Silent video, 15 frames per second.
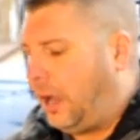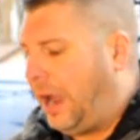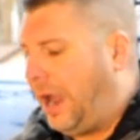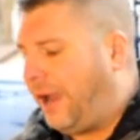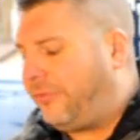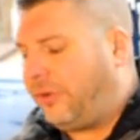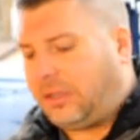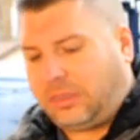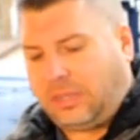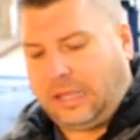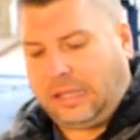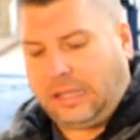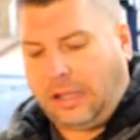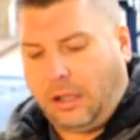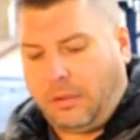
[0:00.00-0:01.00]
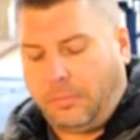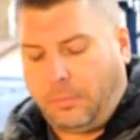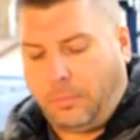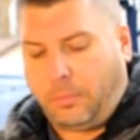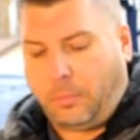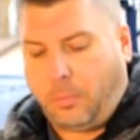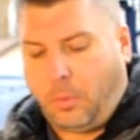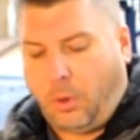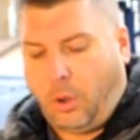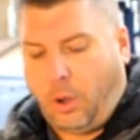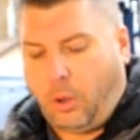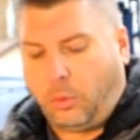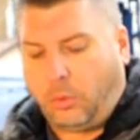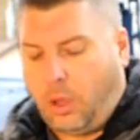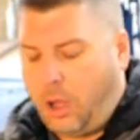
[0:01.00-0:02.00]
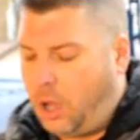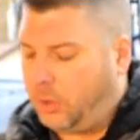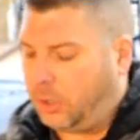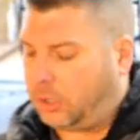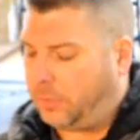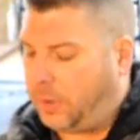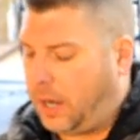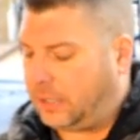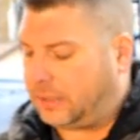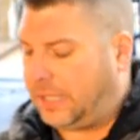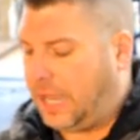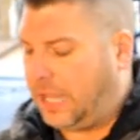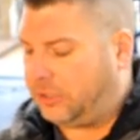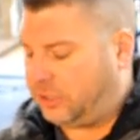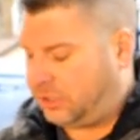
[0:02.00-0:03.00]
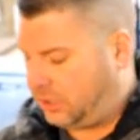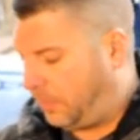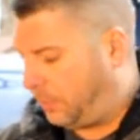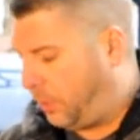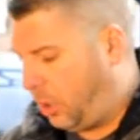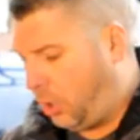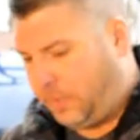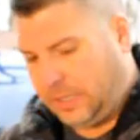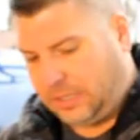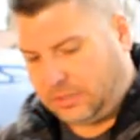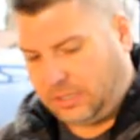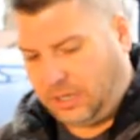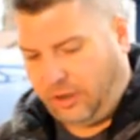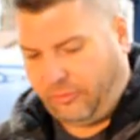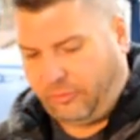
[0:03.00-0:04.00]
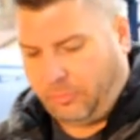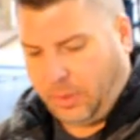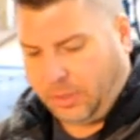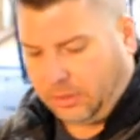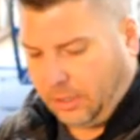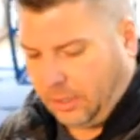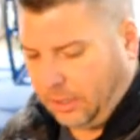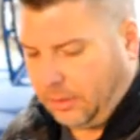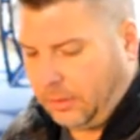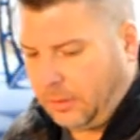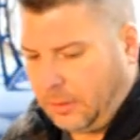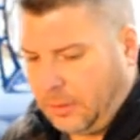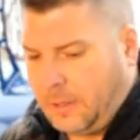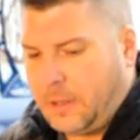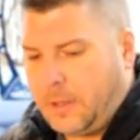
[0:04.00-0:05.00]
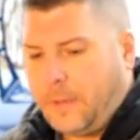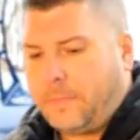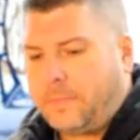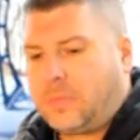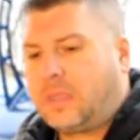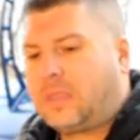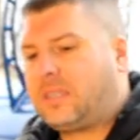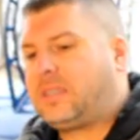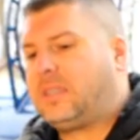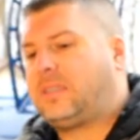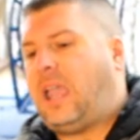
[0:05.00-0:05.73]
everything along with the product, not just the probe itself, but this is